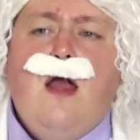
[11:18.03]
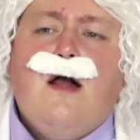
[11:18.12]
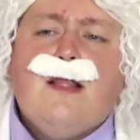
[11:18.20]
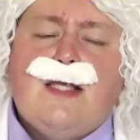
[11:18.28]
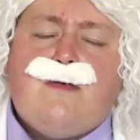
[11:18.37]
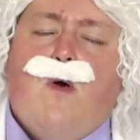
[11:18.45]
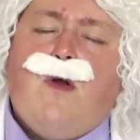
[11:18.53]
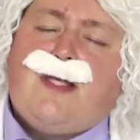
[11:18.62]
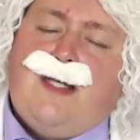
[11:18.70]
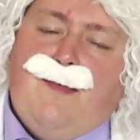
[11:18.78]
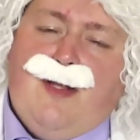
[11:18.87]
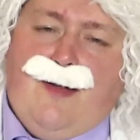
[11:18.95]
This will work
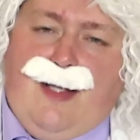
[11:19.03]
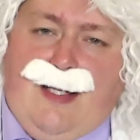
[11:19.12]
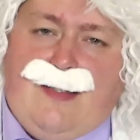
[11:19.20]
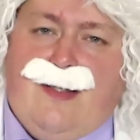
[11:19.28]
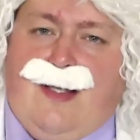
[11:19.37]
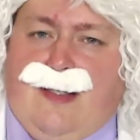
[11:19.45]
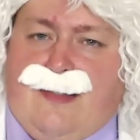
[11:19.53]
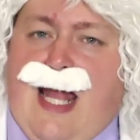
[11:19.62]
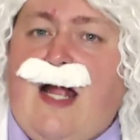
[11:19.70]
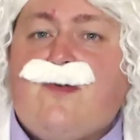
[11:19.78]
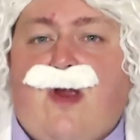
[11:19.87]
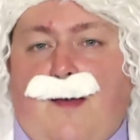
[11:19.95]
similarly to the
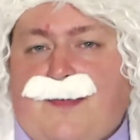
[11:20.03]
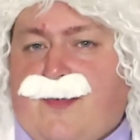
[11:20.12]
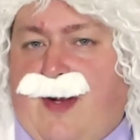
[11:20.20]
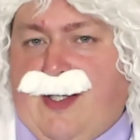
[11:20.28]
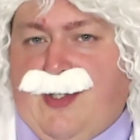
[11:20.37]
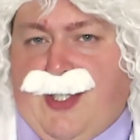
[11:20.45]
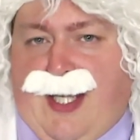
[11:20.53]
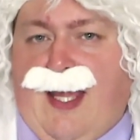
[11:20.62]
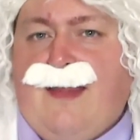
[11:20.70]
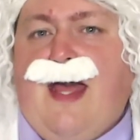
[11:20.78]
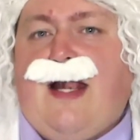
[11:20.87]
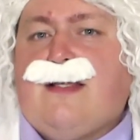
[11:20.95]
stat drop strategy,
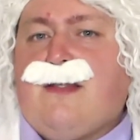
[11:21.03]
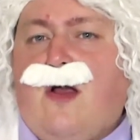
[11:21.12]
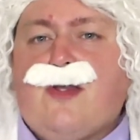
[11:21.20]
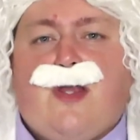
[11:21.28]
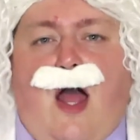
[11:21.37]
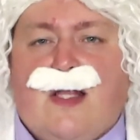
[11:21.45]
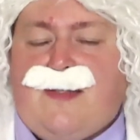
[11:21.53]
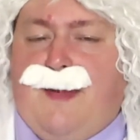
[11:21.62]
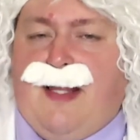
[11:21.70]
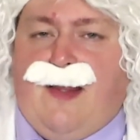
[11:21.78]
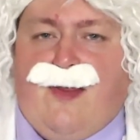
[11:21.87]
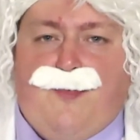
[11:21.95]
in that as long as you're
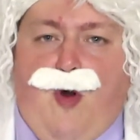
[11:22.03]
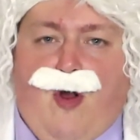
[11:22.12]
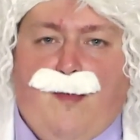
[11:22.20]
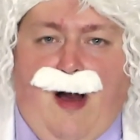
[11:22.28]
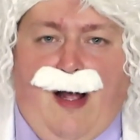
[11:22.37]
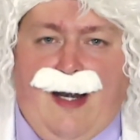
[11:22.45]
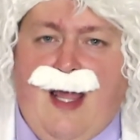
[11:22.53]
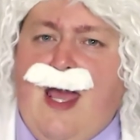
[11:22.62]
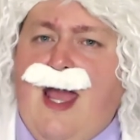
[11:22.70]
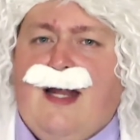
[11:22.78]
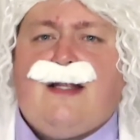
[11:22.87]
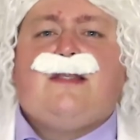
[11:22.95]
outspeeding the other Pokemon,
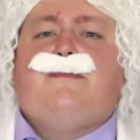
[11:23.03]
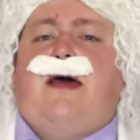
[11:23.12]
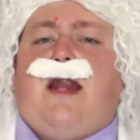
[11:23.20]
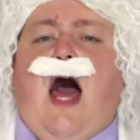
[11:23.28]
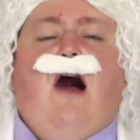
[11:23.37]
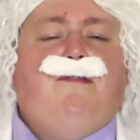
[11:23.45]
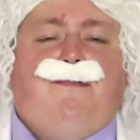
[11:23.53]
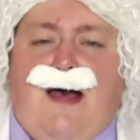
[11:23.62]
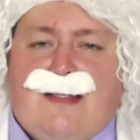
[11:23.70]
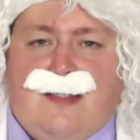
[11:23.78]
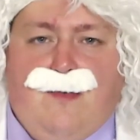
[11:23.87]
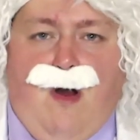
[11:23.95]
it doesn't matter how
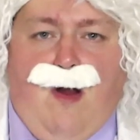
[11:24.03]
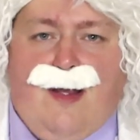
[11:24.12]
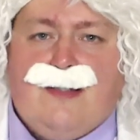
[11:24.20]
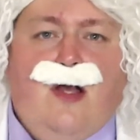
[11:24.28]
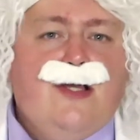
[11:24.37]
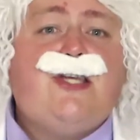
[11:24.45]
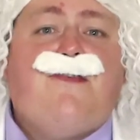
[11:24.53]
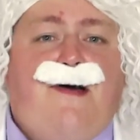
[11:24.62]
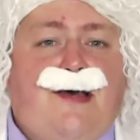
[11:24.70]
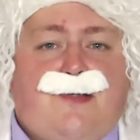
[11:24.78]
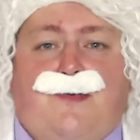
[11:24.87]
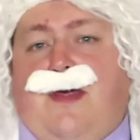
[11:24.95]
fast you are as long as you're
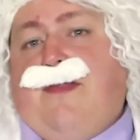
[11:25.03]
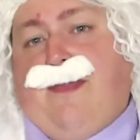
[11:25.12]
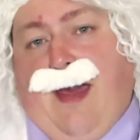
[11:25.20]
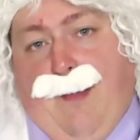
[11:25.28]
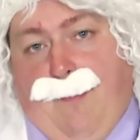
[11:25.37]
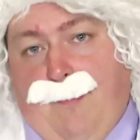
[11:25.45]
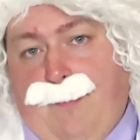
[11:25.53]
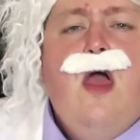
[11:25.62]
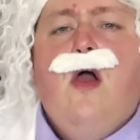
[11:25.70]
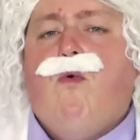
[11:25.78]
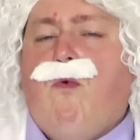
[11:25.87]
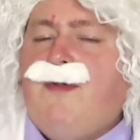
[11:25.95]
faster than them.
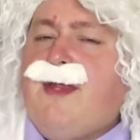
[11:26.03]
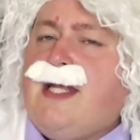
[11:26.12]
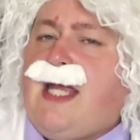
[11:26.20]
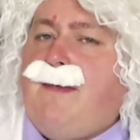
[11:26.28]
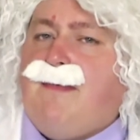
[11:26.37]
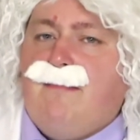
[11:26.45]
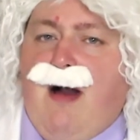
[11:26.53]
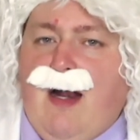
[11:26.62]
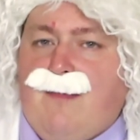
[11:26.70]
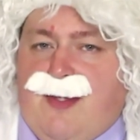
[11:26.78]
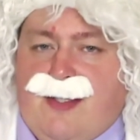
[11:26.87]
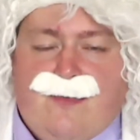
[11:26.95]
One thing to keep in
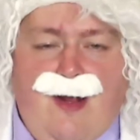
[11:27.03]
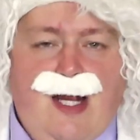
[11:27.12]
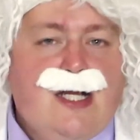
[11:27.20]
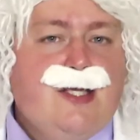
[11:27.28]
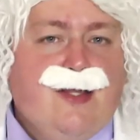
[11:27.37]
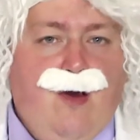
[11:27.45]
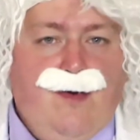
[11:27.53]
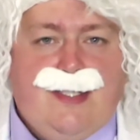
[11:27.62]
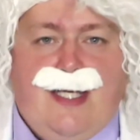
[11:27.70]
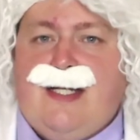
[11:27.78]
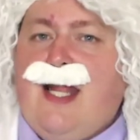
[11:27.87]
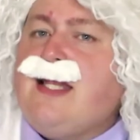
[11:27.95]
mind with the strategy though is
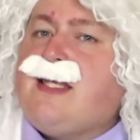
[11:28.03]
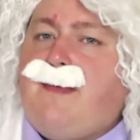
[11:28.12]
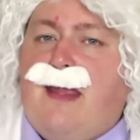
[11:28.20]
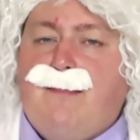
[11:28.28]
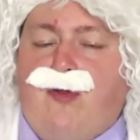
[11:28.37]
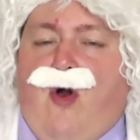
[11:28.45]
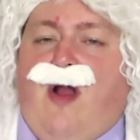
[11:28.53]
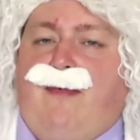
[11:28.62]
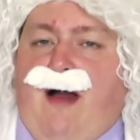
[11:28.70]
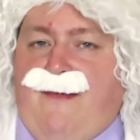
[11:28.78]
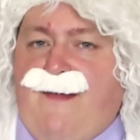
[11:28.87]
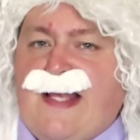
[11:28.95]
that it needs to be employed
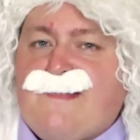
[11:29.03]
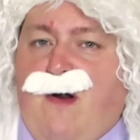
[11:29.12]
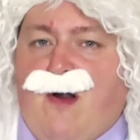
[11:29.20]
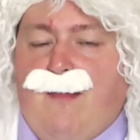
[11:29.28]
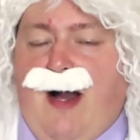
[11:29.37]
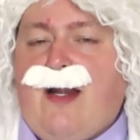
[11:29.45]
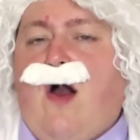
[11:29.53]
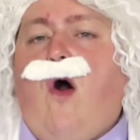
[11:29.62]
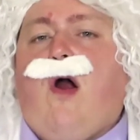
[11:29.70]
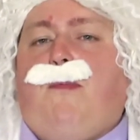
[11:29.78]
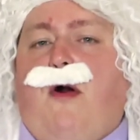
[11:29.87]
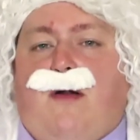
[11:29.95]
by a fast Pokemon
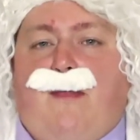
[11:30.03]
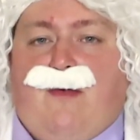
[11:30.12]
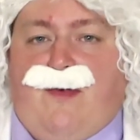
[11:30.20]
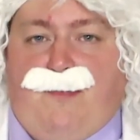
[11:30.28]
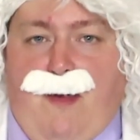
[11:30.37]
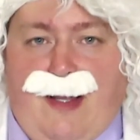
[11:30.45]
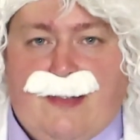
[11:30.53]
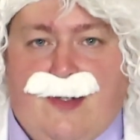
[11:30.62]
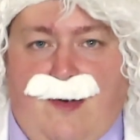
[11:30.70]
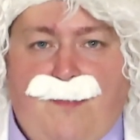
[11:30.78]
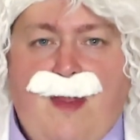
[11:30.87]
or a Pokemon with Prankster.